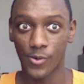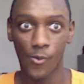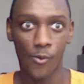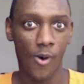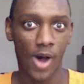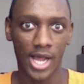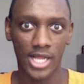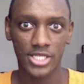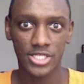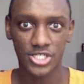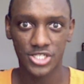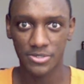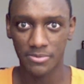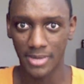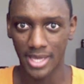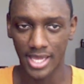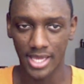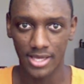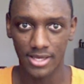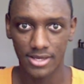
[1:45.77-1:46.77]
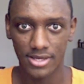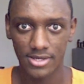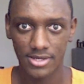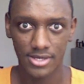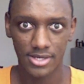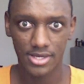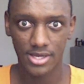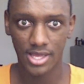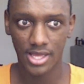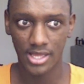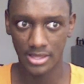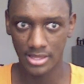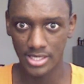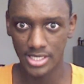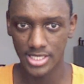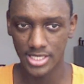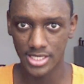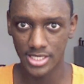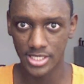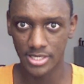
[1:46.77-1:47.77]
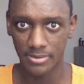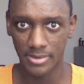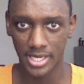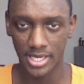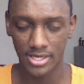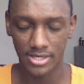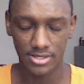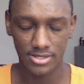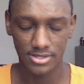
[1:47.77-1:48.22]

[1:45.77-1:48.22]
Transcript: watch me and listen to me.